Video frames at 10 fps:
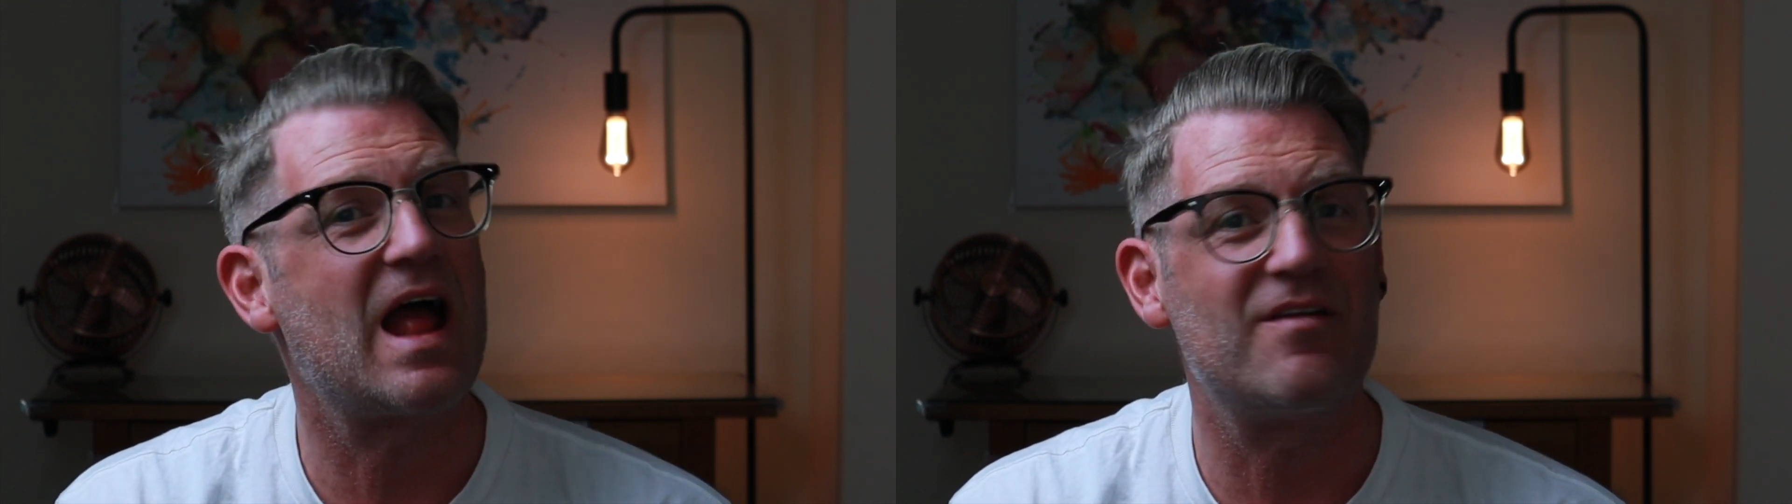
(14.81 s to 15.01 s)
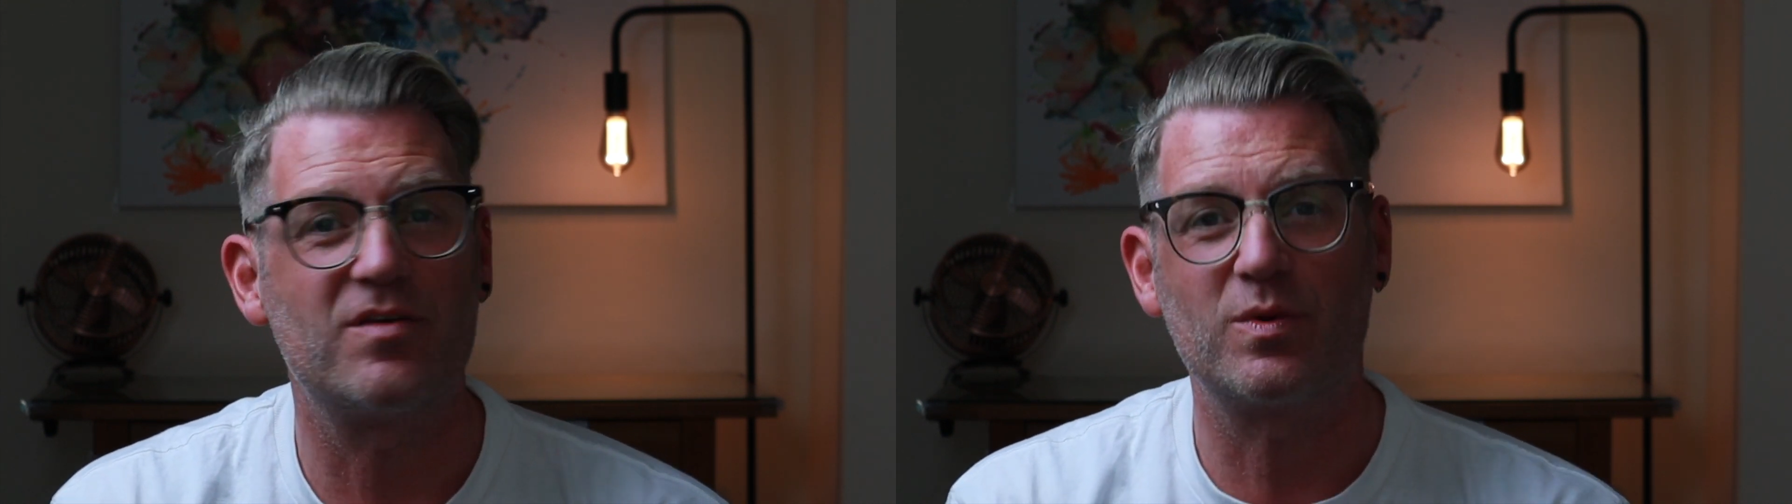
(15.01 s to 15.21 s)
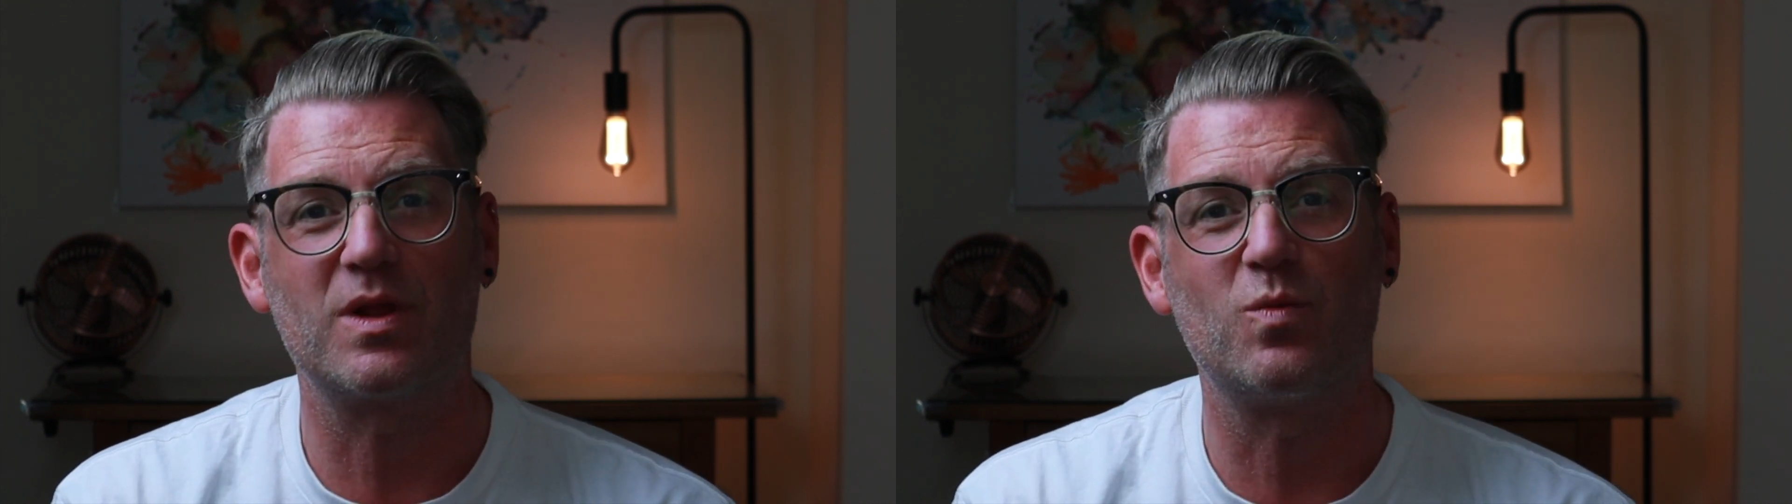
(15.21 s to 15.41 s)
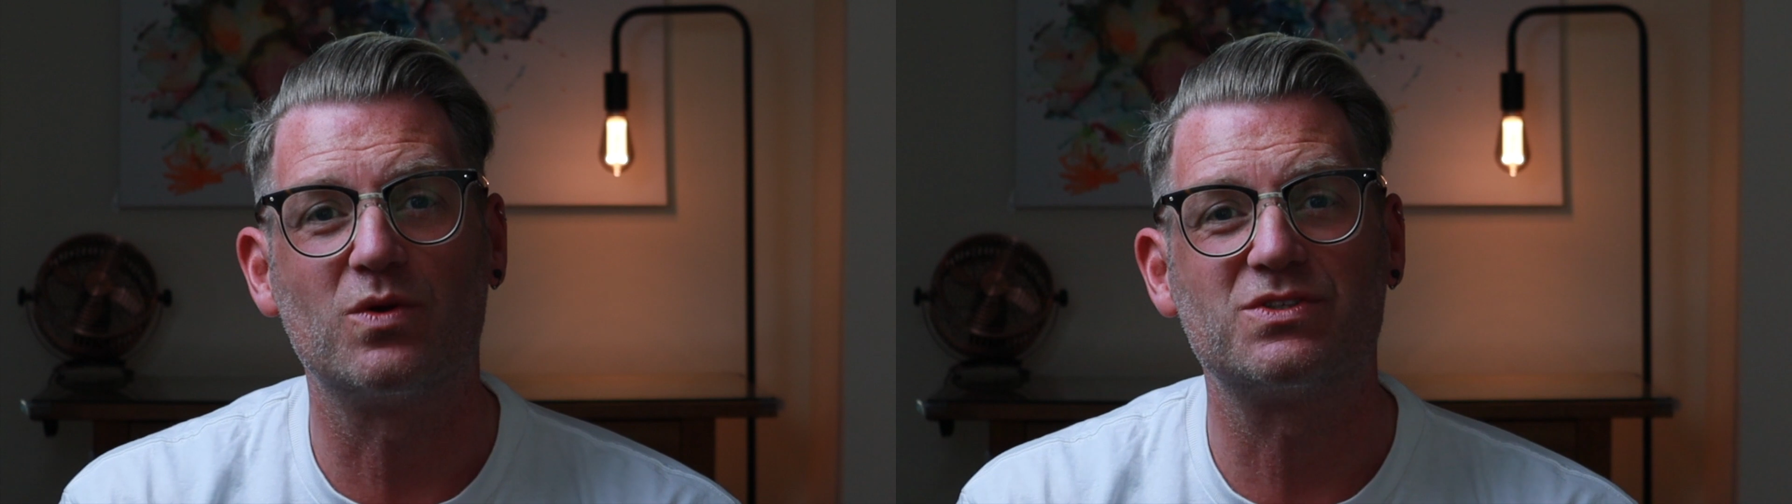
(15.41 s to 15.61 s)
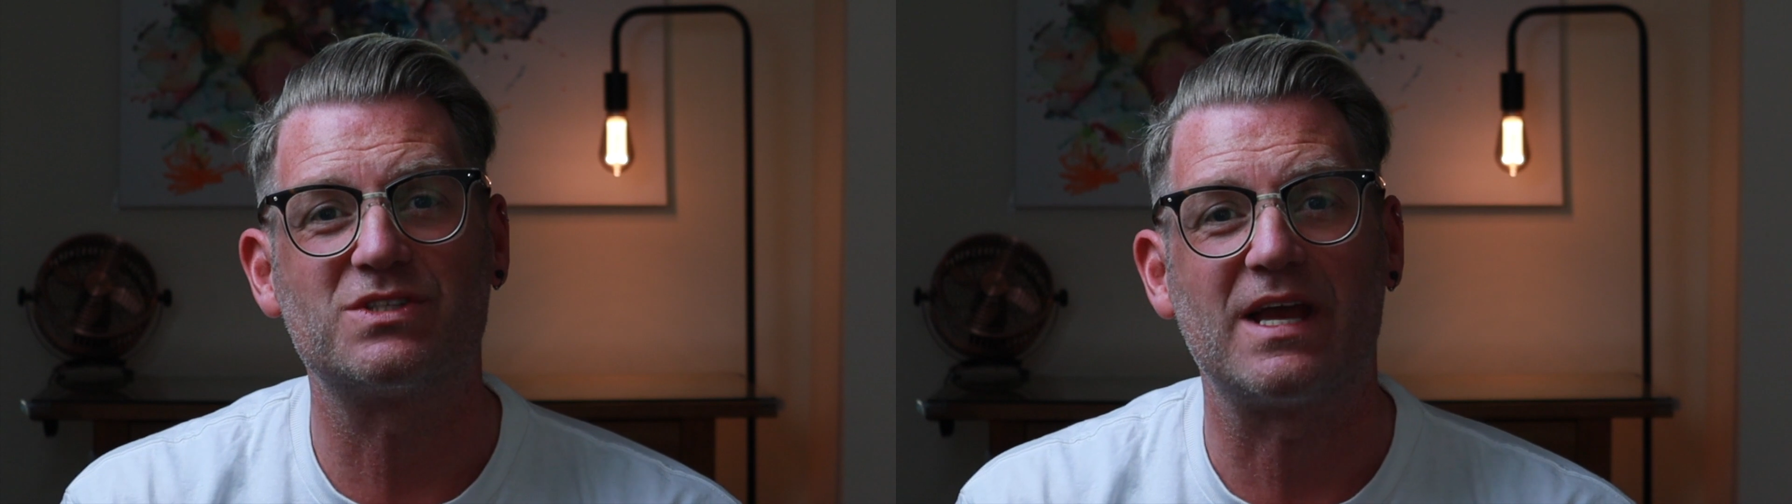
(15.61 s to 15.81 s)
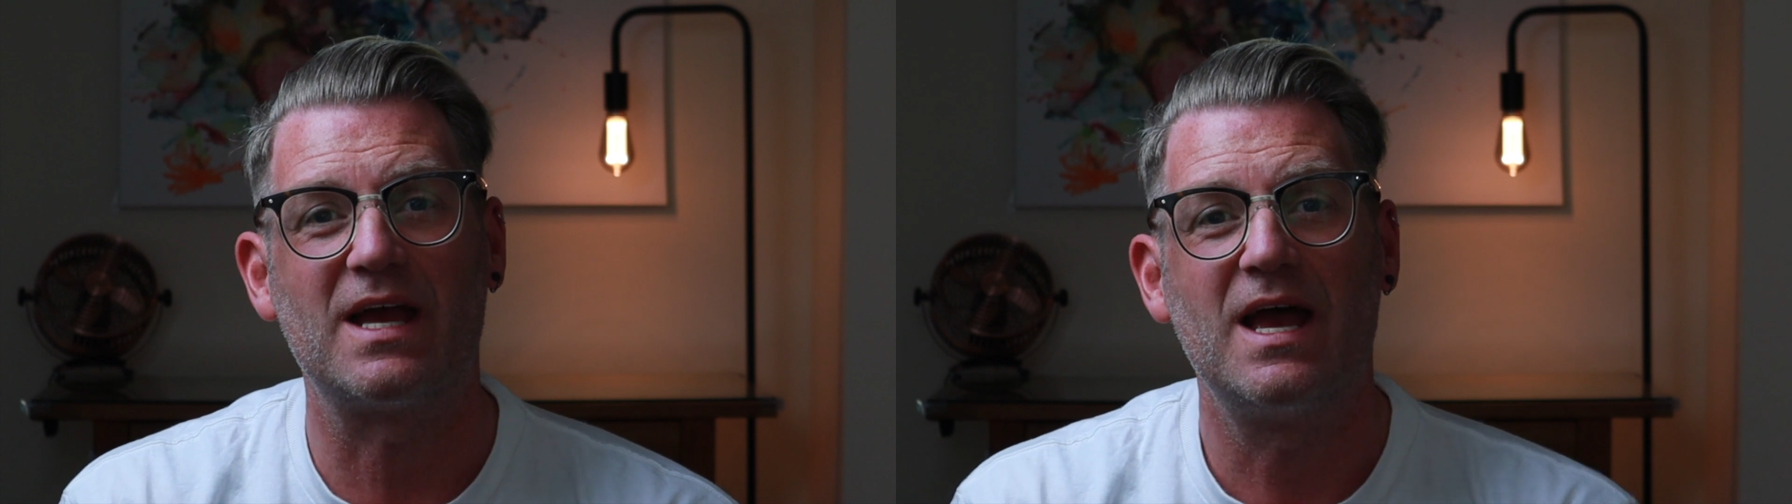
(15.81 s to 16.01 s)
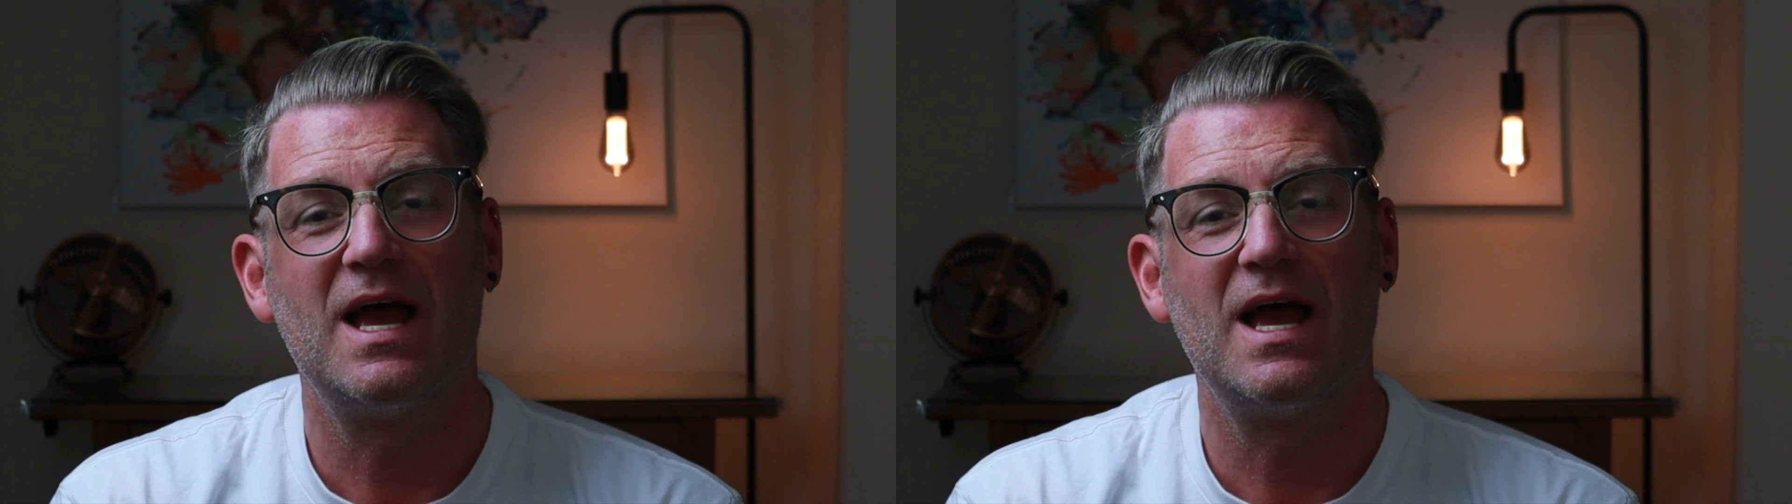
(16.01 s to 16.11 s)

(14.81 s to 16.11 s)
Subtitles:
everybody wants it.